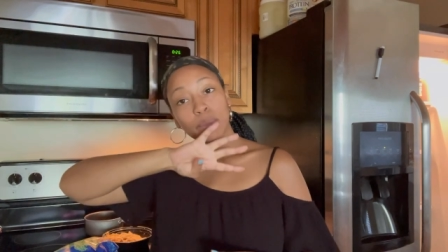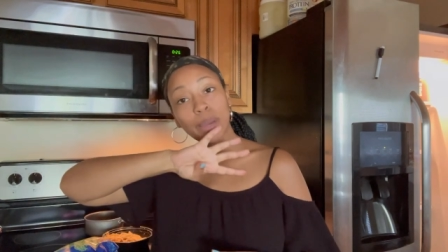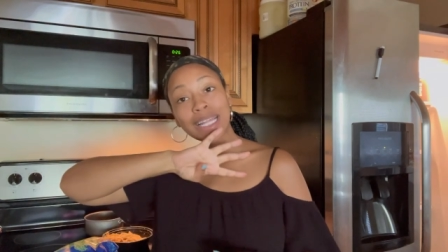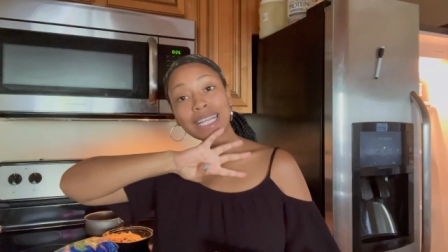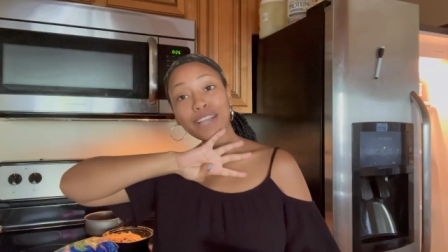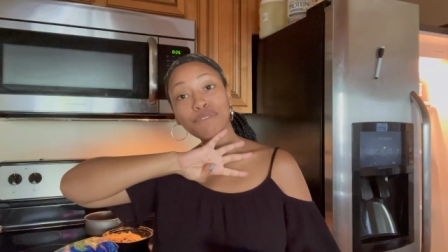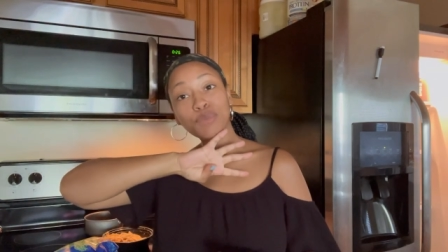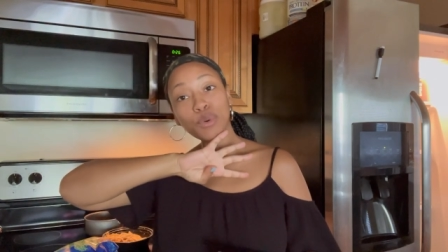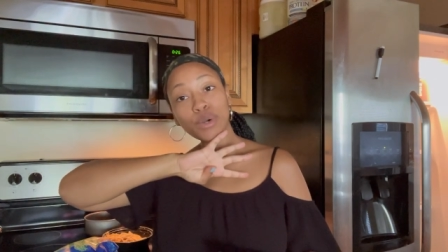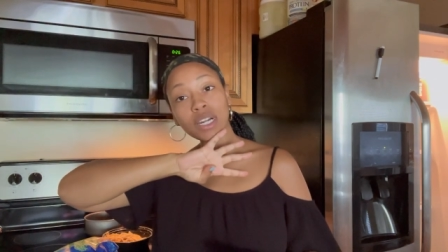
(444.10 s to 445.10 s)
like
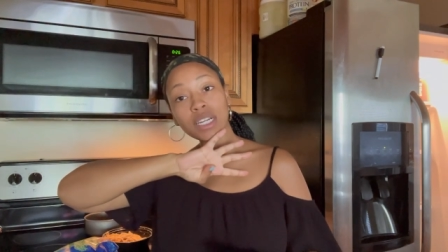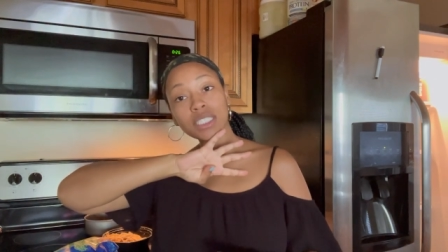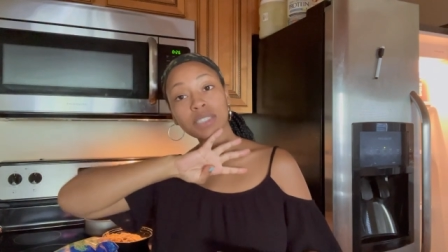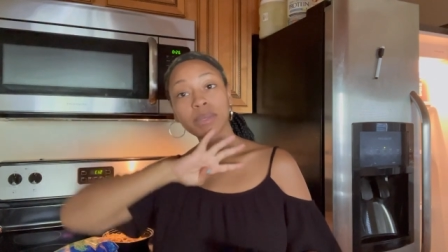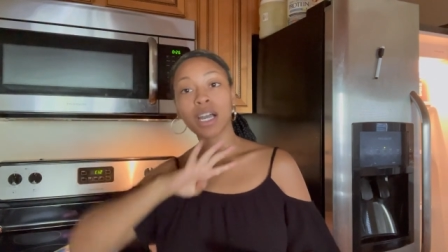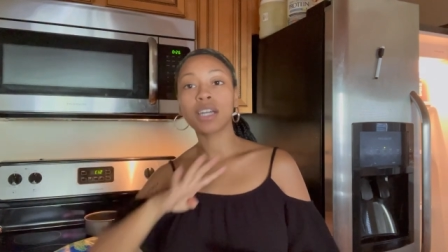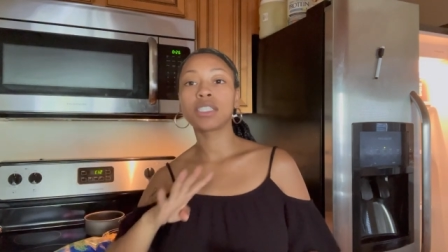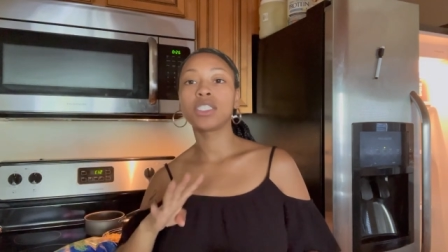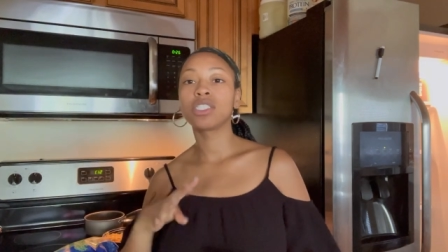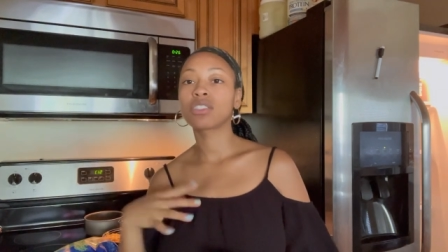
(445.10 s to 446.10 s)
4, to be
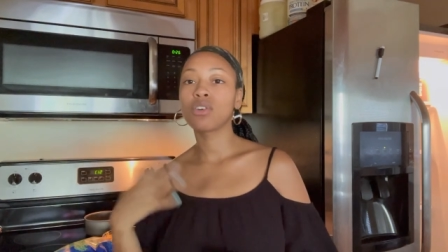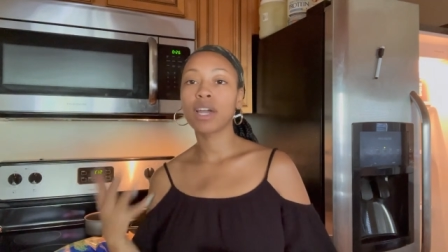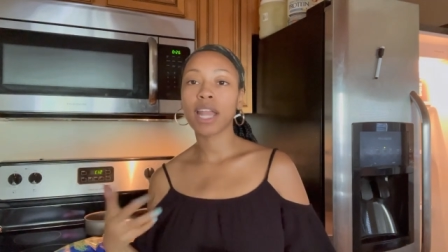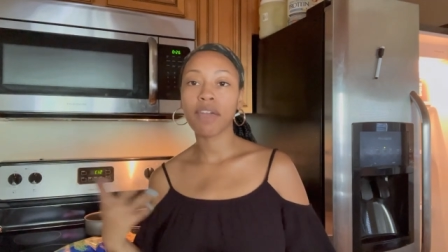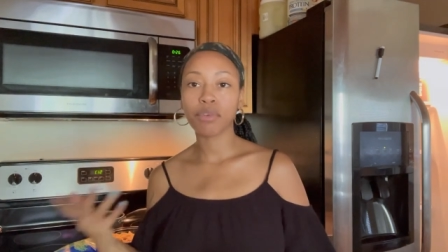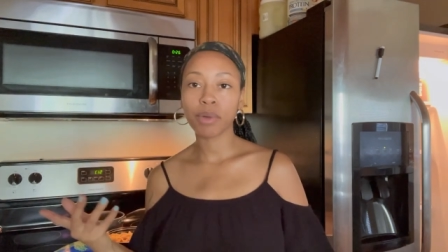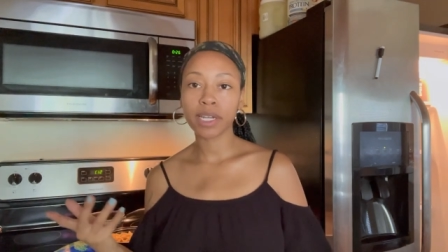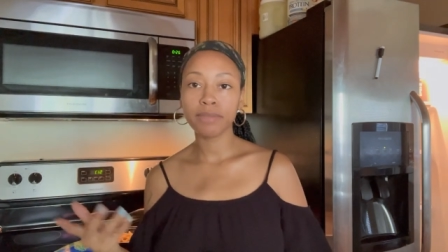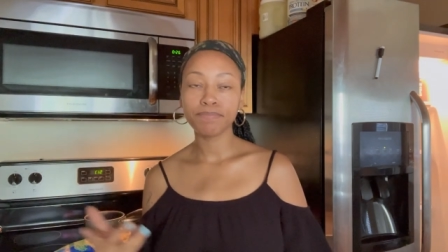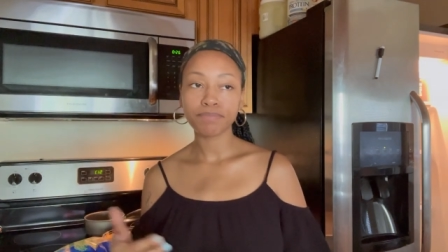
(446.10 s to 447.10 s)
honest, just to go ahead and have it ready.